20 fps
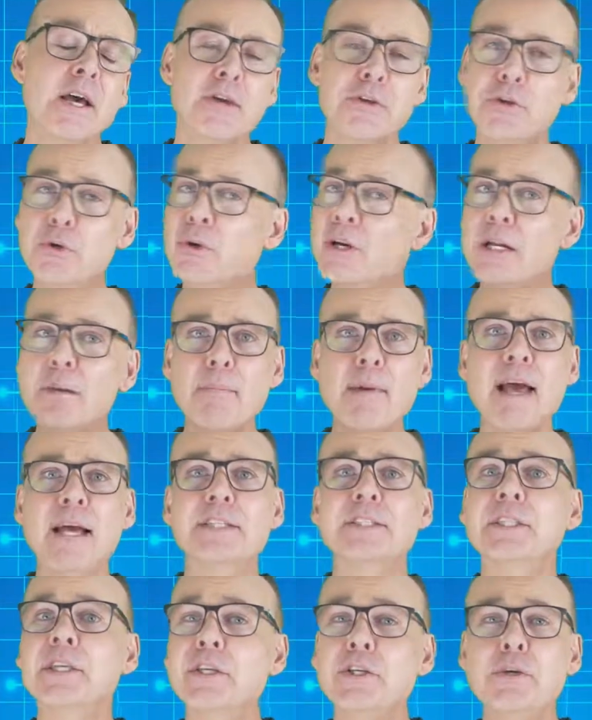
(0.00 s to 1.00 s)
You can
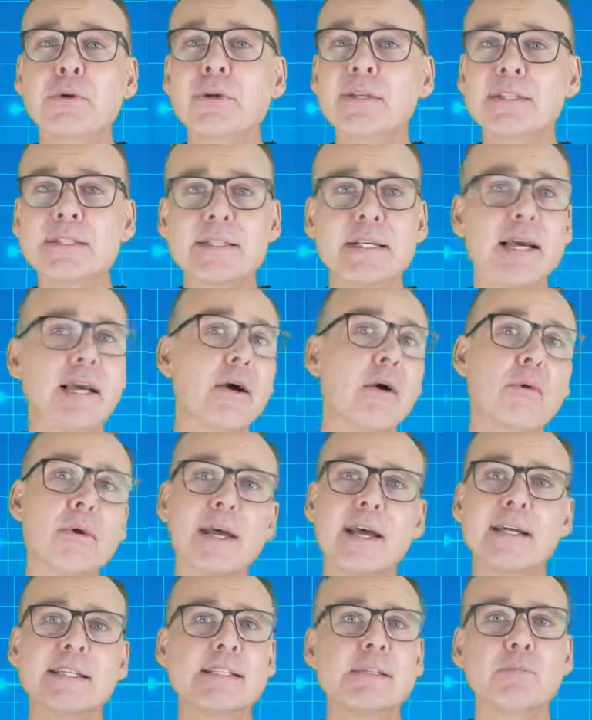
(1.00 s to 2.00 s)
imagine it, you can say, oh
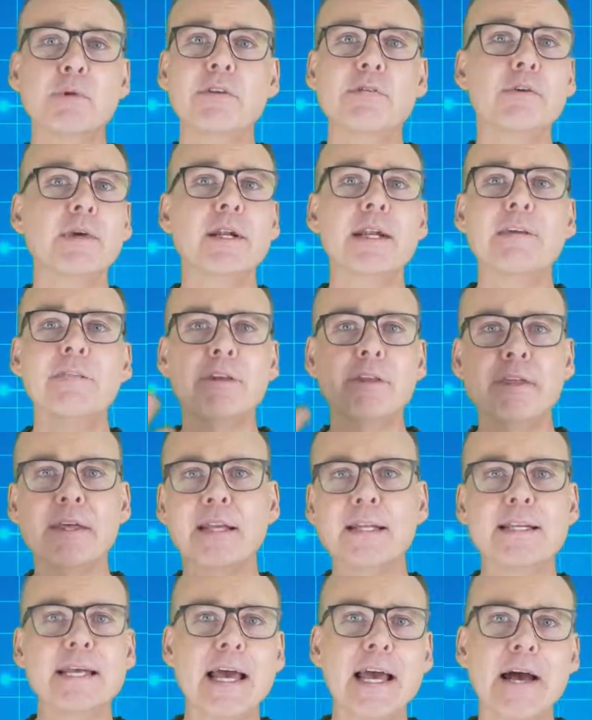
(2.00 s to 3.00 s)
yes, we've written
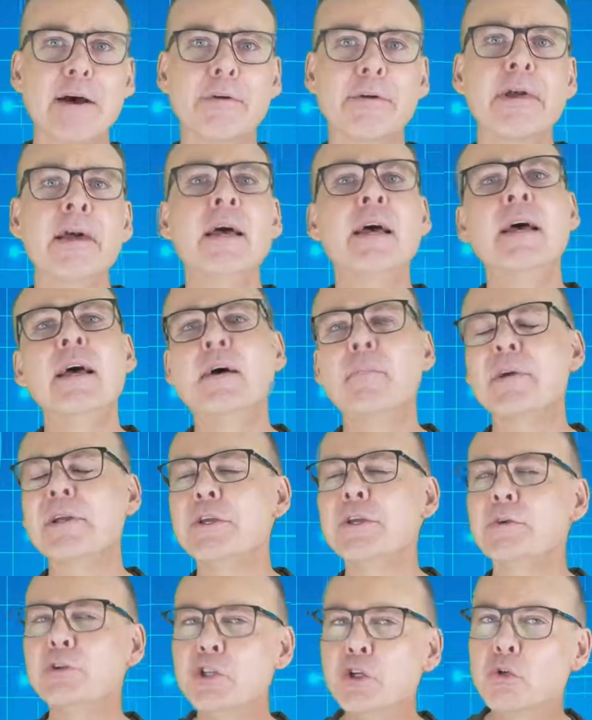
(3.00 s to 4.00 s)
everything down, but
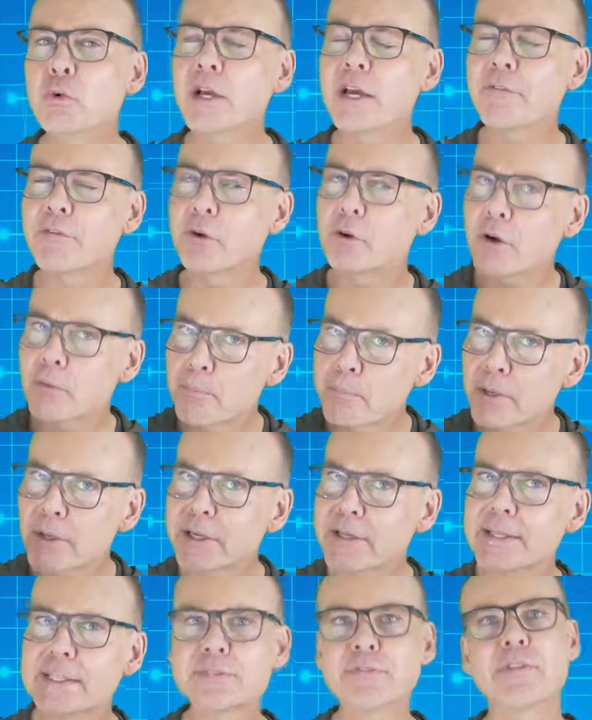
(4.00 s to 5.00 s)
if you are
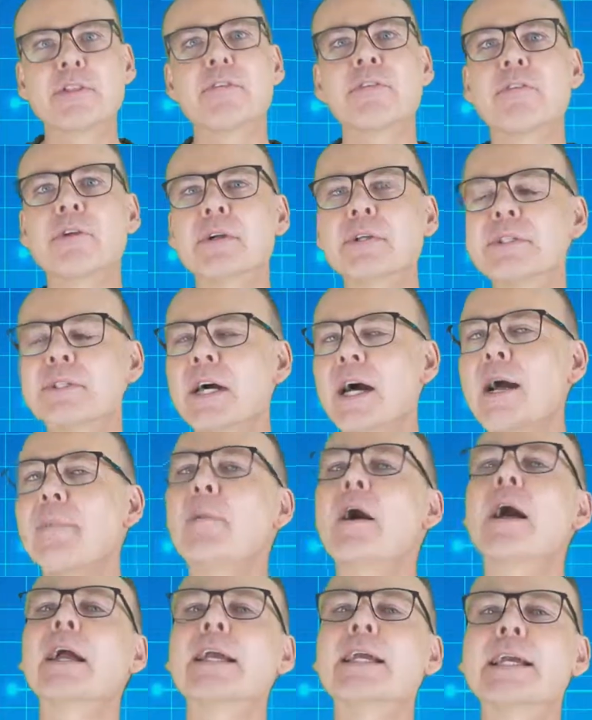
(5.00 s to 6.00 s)
building this for the first time,
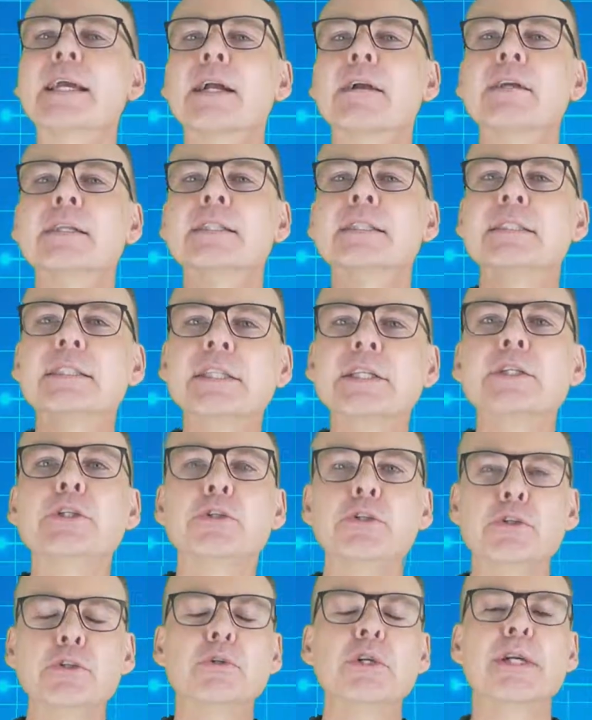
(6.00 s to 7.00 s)
I guarantee
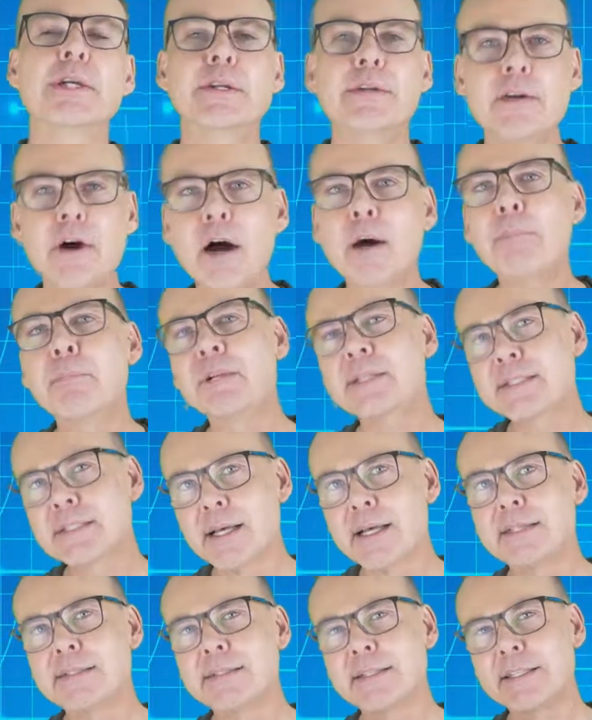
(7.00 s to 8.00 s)
you cannot
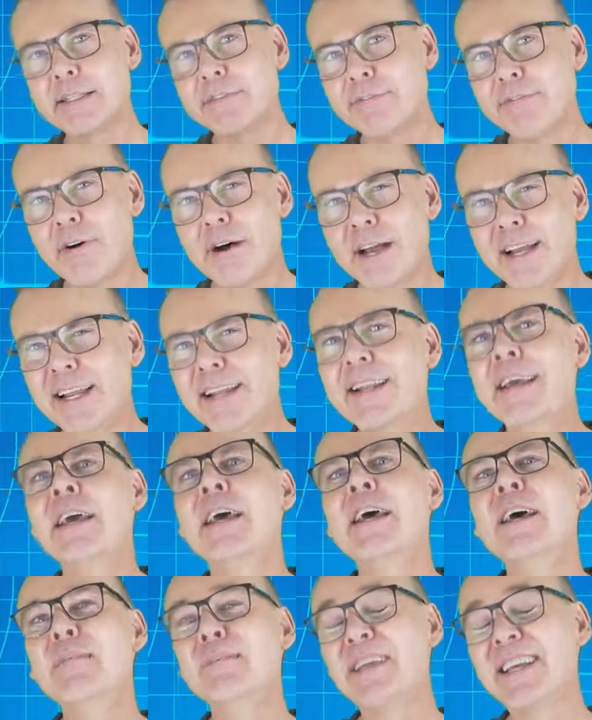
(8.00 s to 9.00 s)
precisely define it,
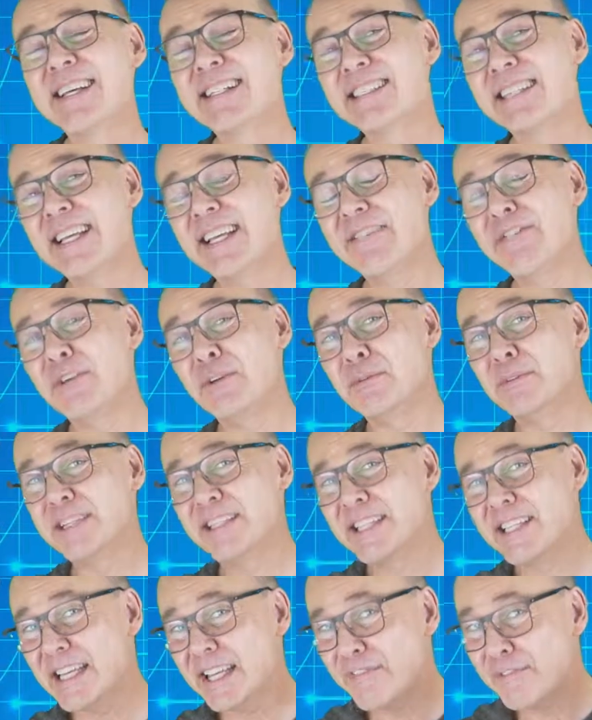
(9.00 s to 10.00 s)
because if
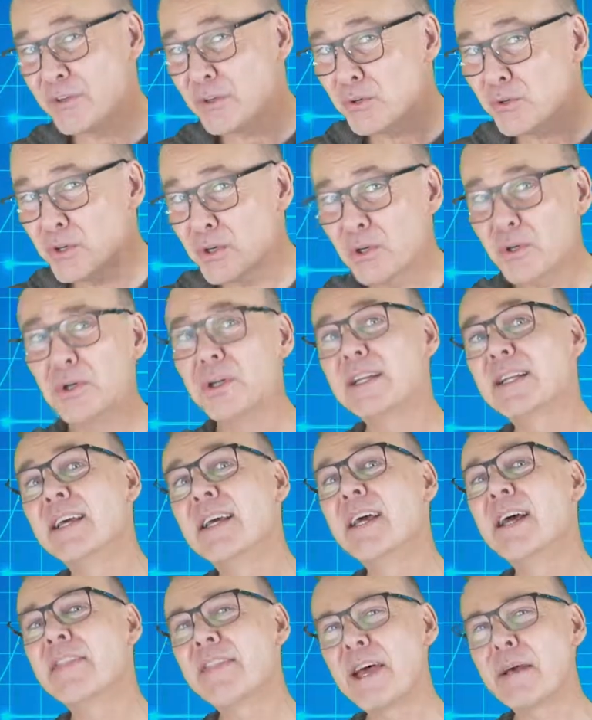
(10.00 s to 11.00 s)
you could,
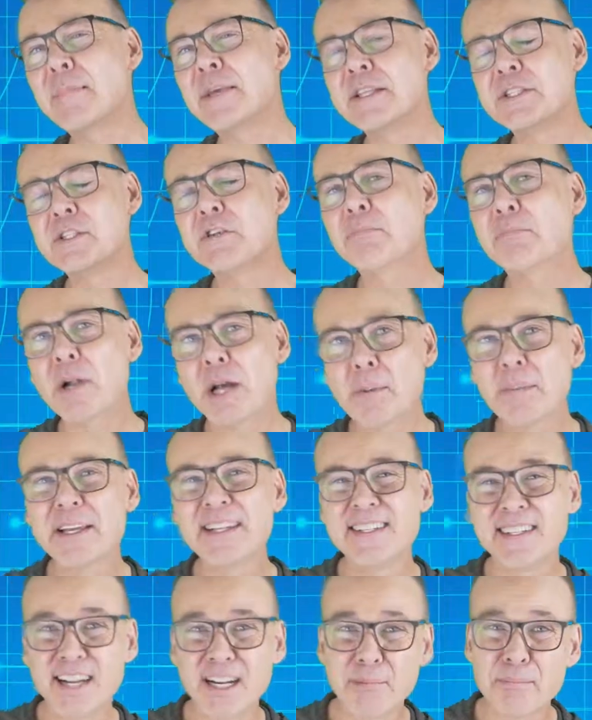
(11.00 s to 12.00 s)
that means you've probably
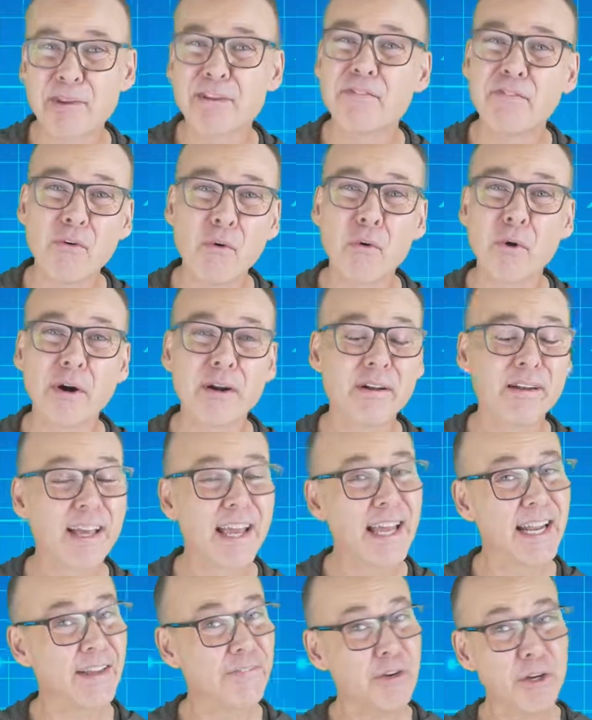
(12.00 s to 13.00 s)
done it before.
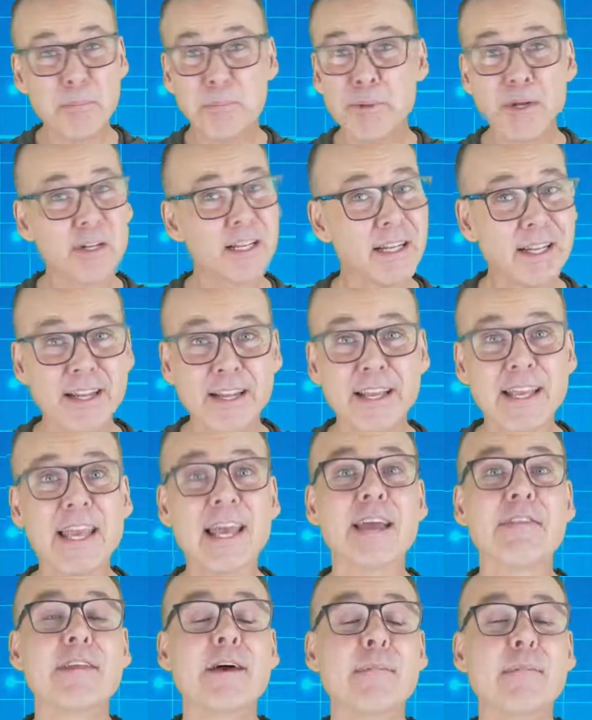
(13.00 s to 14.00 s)
And if you're building it
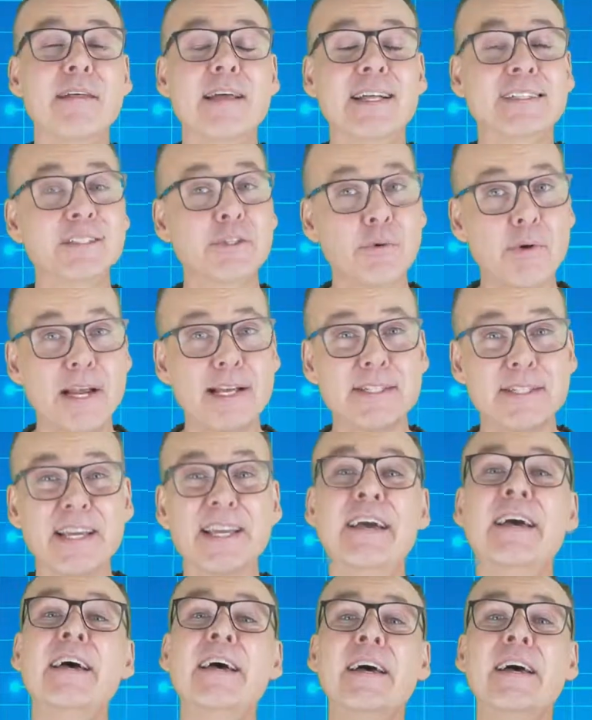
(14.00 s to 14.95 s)
again, that's crazy.